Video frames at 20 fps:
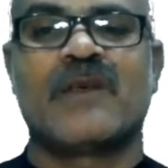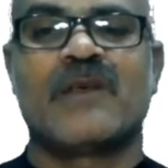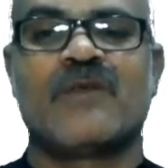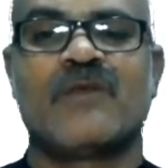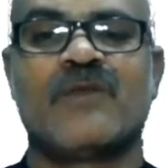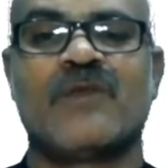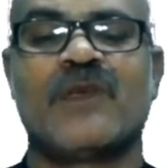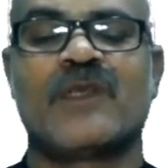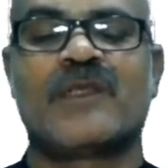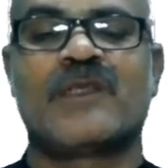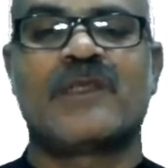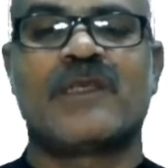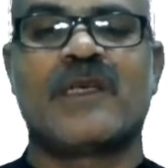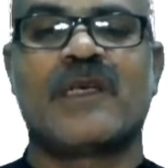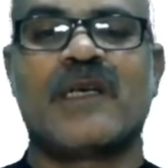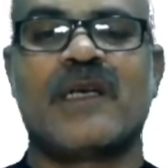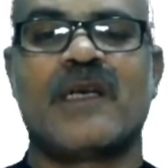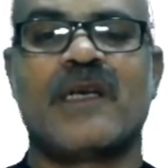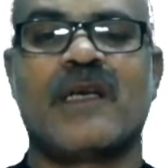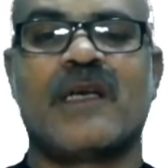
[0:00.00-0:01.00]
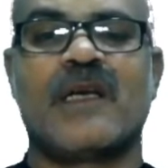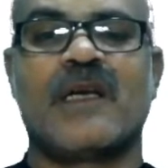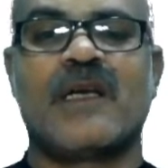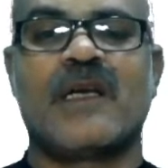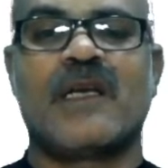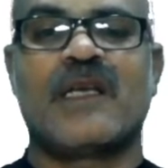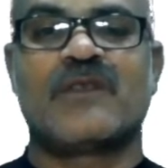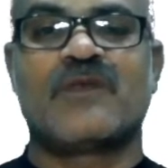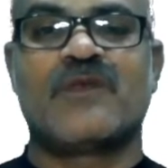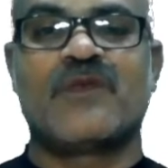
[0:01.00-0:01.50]
which
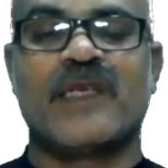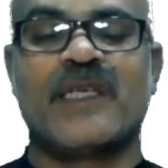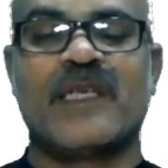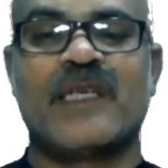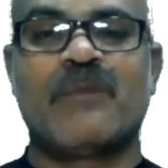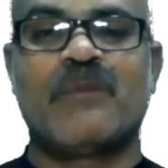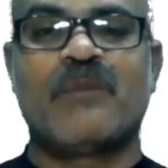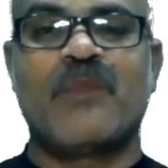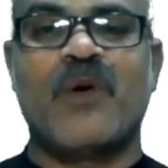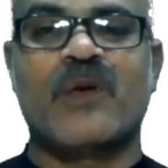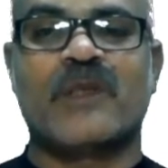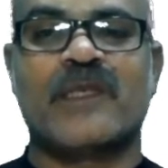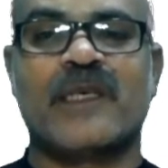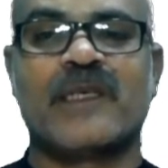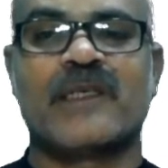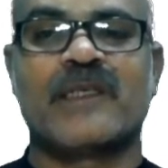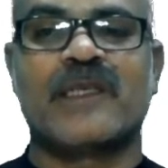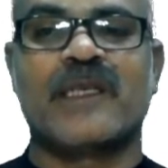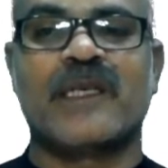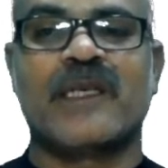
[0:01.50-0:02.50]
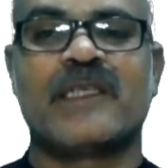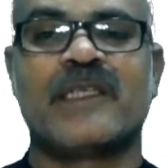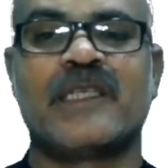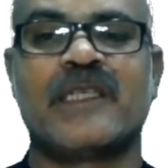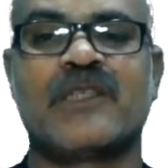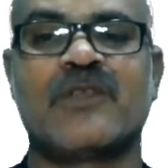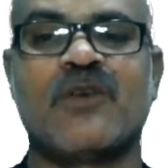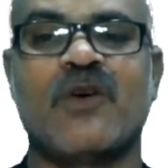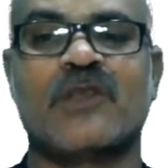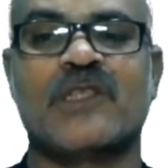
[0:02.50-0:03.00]
is very important in
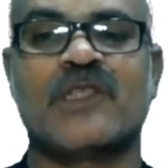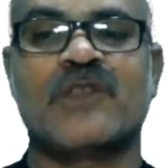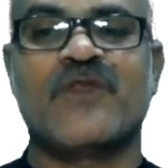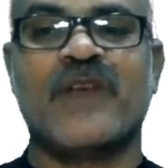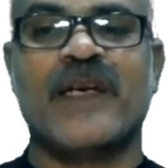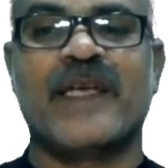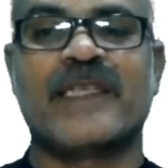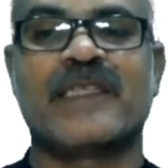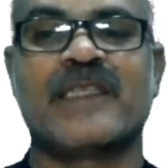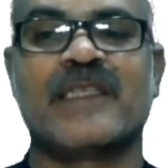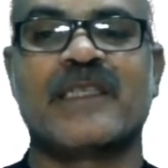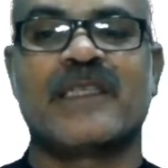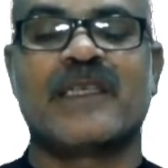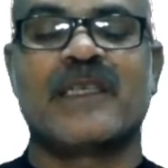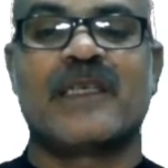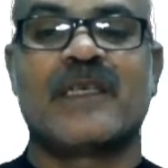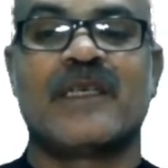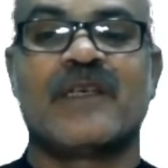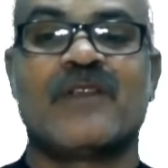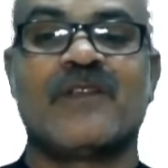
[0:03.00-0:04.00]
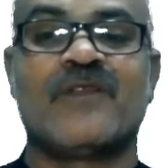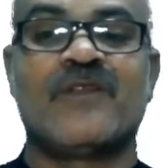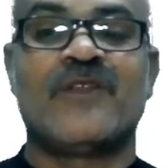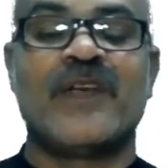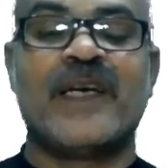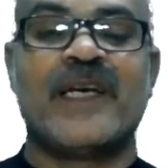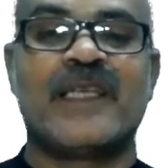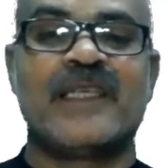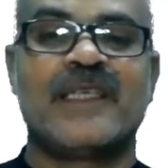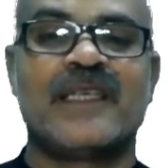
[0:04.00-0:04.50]
detoxifying
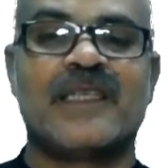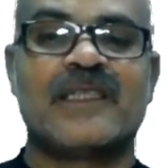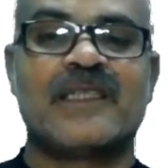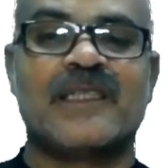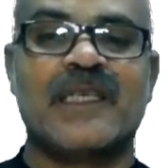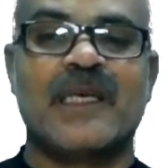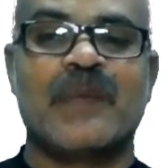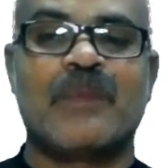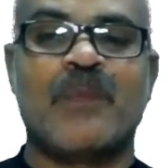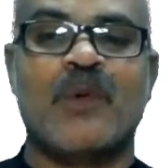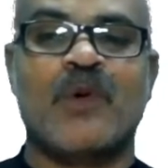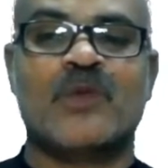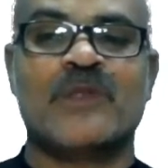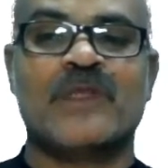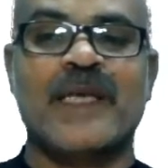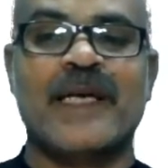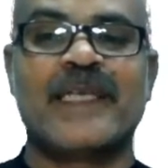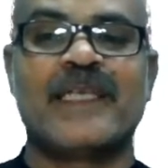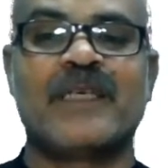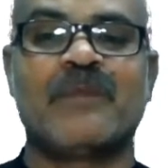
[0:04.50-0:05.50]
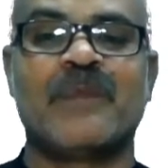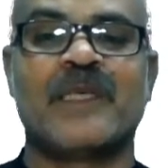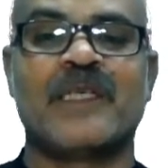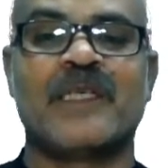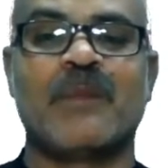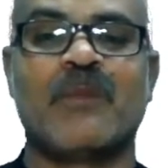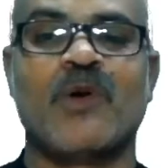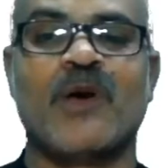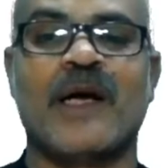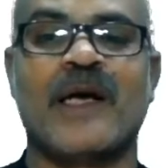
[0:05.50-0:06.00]
various epoxide
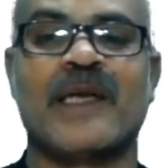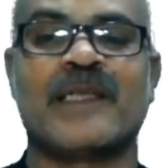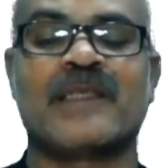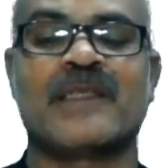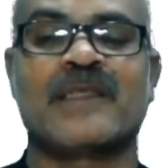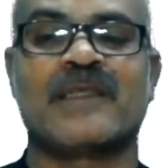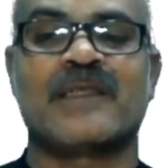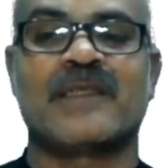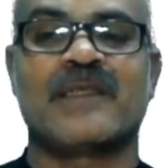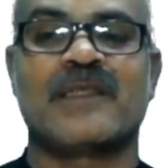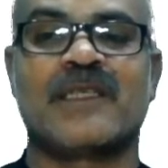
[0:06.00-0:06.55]
metabolites.